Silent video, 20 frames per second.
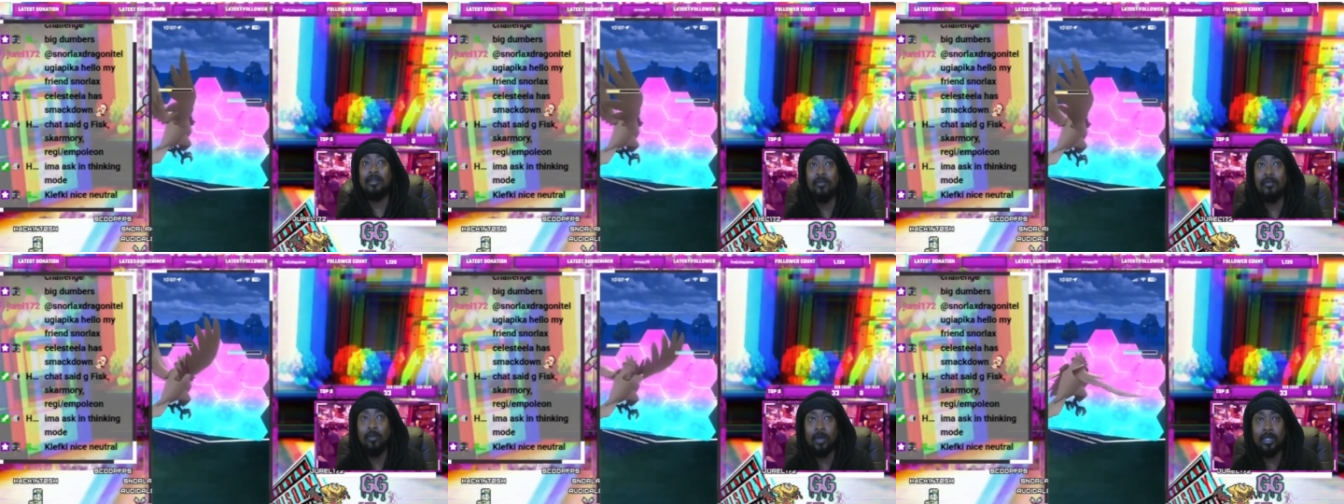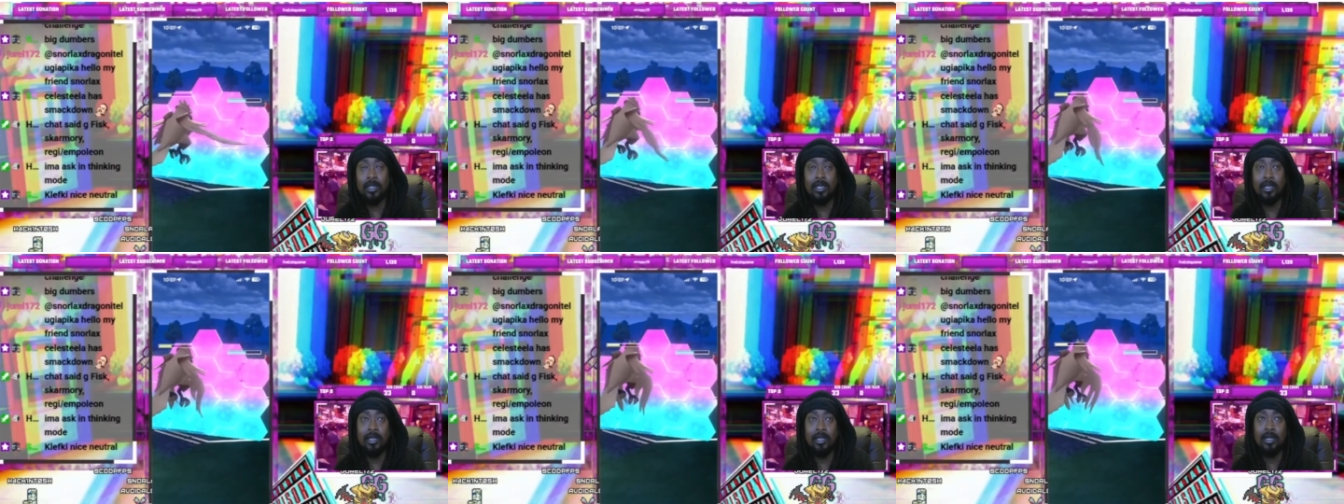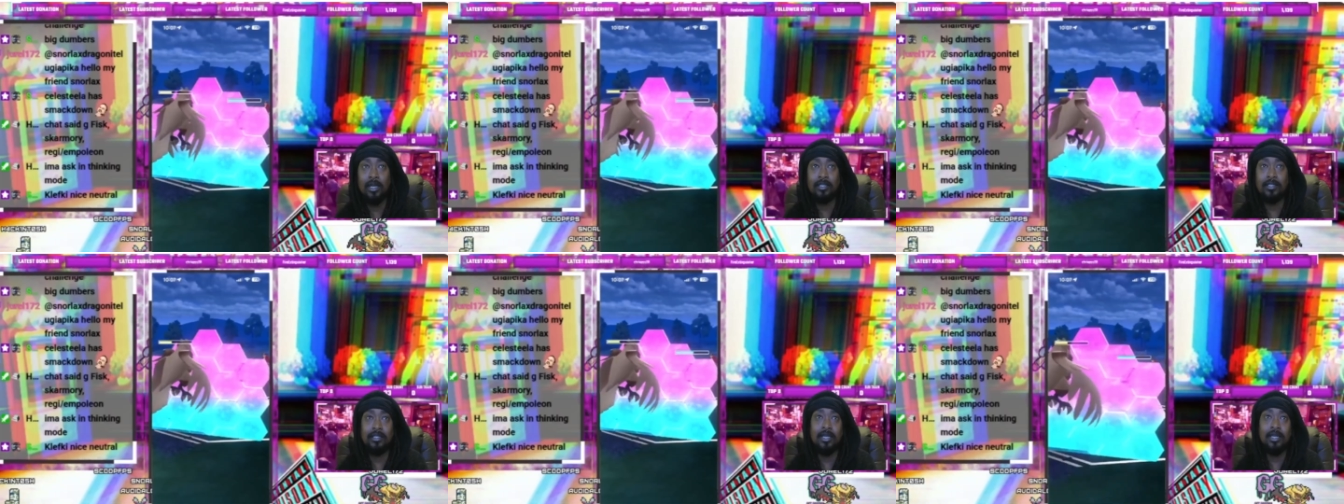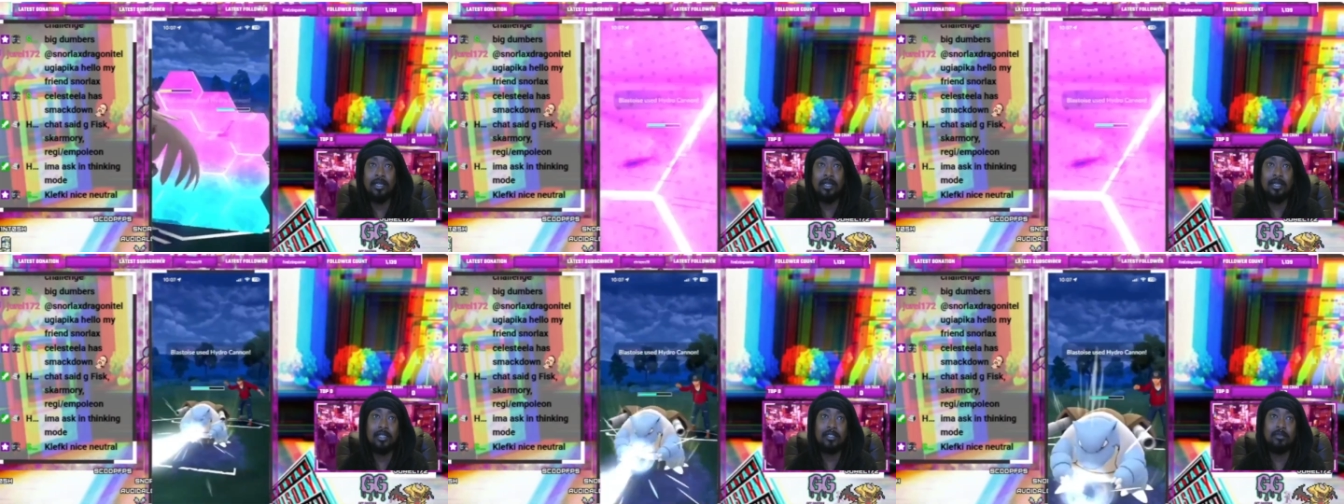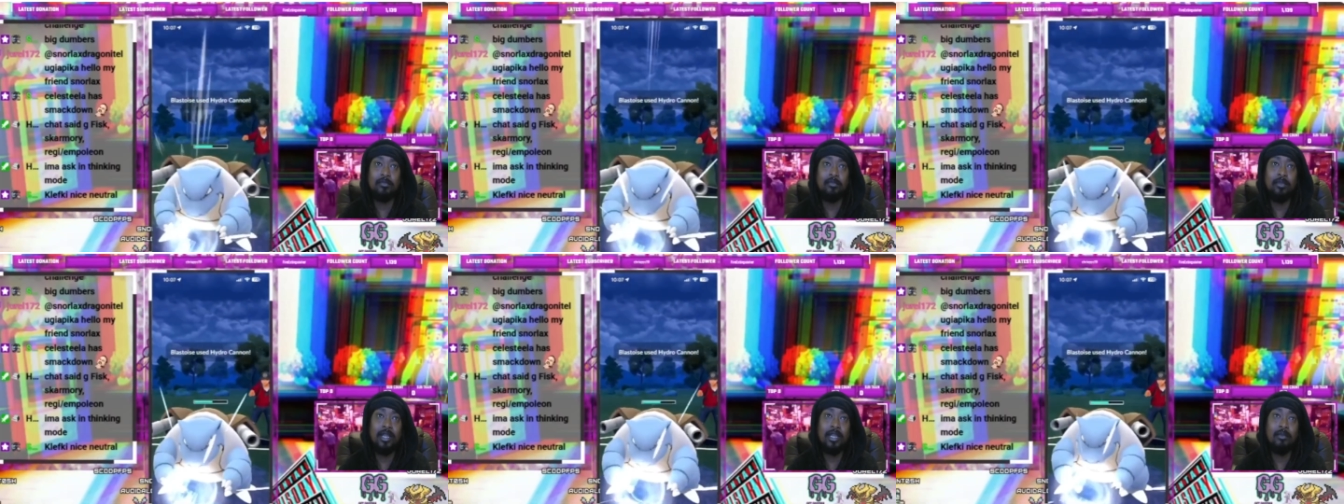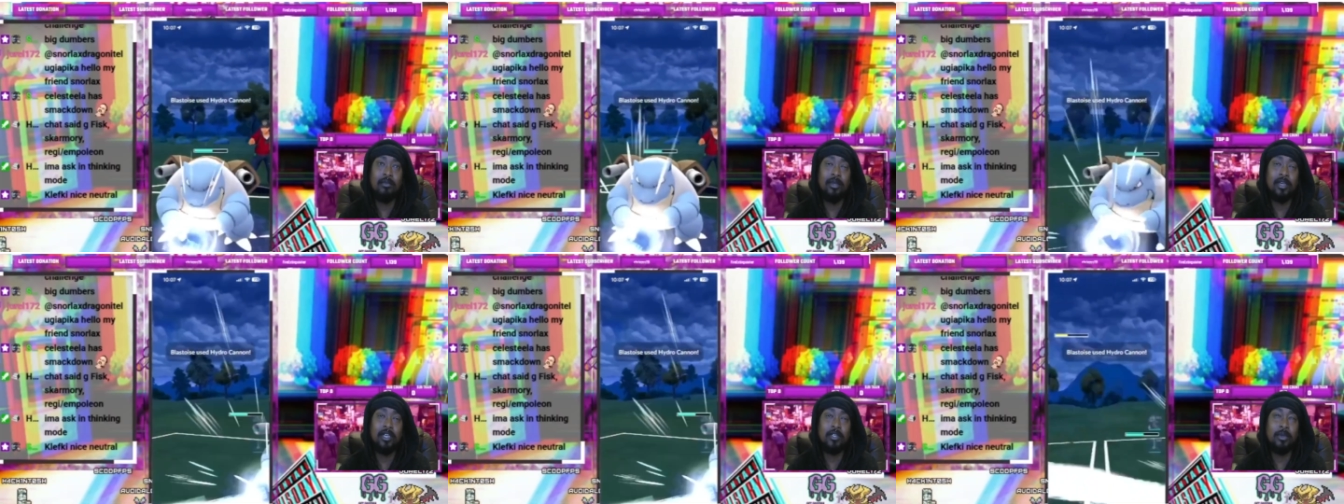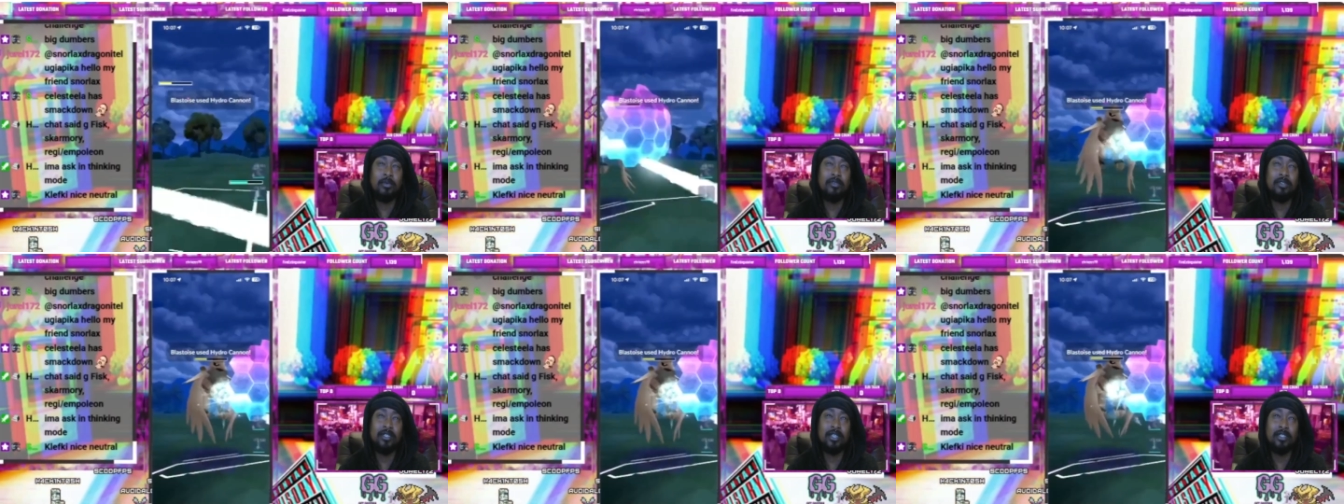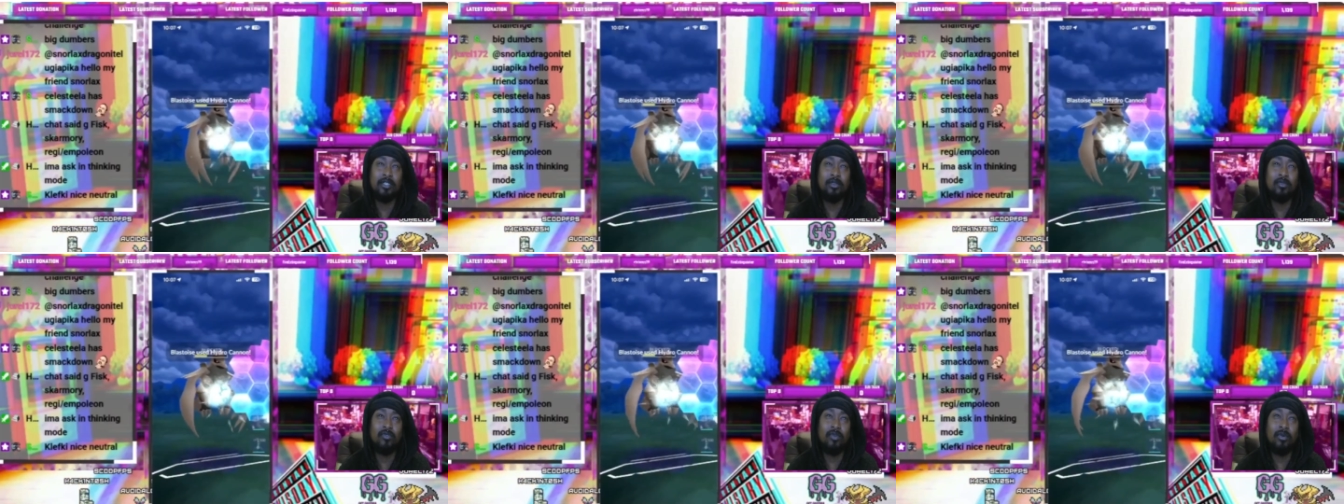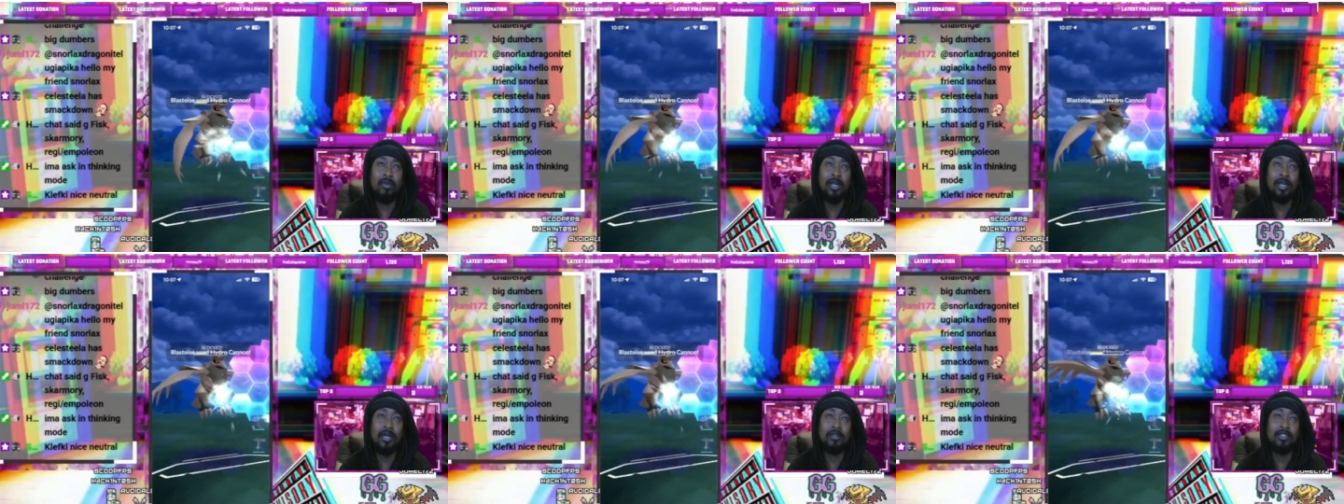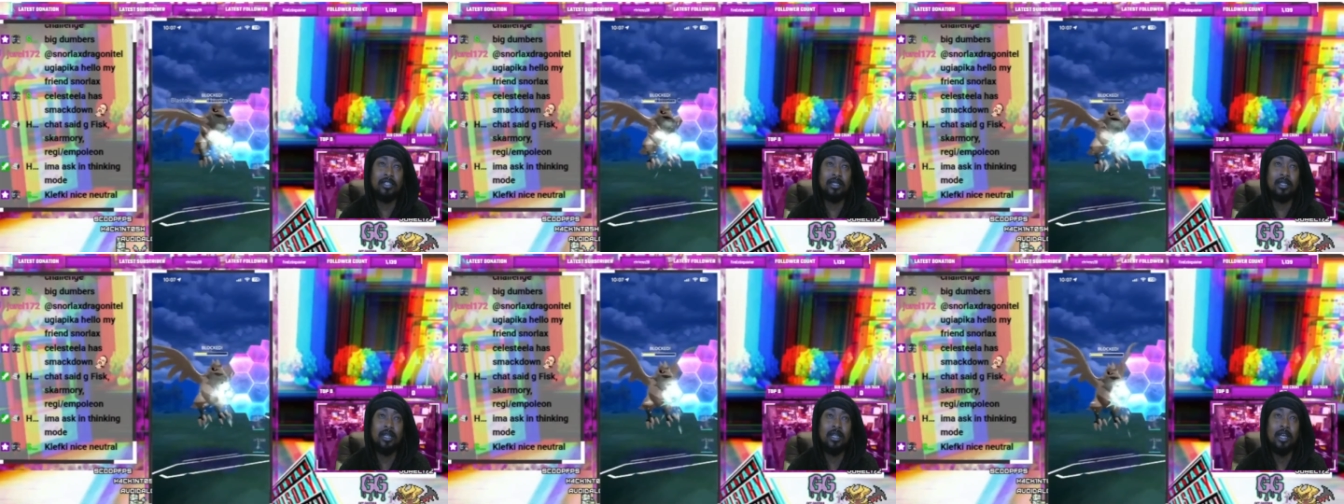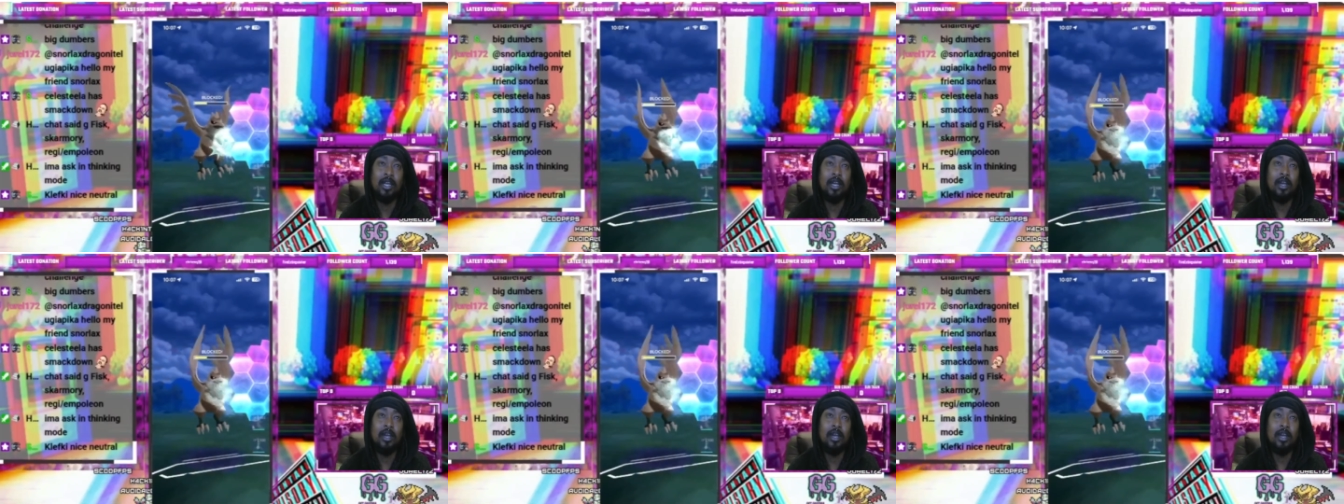with the Steelix, mainly because we resist the rollouts, and